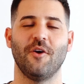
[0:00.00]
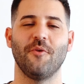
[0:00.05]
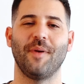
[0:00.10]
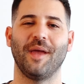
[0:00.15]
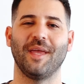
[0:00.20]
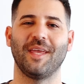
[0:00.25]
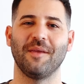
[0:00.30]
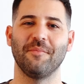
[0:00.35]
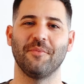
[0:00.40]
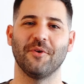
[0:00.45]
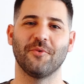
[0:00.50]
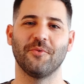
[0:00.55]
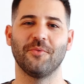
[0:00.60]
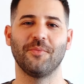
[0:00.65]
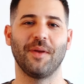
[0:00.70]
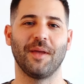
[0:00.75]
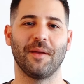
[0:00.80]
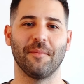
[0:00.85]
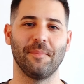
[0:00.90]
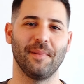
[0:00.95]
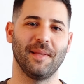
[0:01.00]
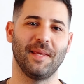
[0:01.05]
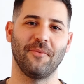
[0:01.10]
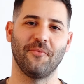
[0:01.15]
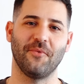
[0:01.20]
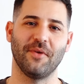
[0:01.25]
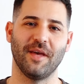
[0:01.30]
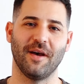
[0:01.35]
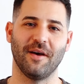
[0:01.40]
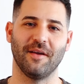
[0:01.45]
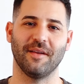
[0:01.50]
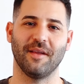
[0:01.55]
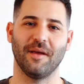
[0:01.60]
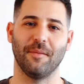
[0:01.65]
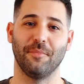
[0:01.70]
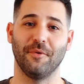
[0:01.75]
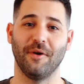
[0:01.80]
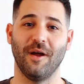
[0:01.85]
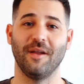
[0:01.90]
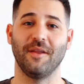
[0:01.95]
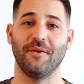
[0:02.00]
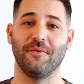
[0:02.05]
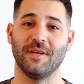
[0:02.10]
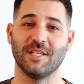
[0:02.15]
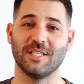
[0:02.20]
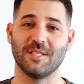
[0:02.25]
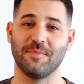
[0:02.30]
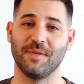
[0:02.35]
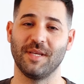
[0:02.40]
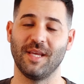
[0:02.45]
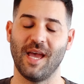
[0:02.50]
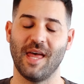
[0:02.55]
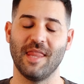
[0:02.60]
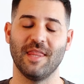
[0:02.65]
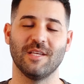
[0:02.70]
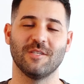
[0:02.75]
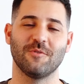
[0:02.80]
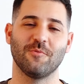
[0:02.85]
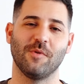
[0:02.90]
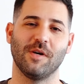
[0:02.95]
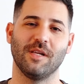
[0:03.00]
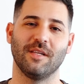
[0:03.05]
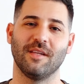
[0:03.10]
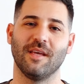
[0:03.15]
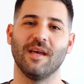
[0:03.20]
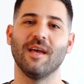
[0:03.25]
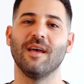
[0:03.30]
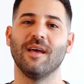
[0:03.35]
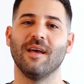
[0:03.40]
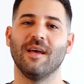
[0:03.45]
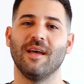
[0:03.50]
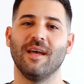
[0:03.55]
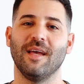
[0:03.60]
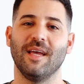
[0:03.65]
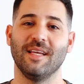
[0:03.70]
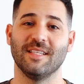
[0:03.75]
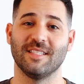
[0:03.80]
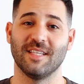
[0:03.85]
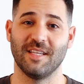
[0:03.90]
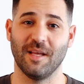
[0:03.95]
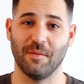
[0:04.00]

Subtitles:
No baking book would be complete without a brownie recipe, and this one is a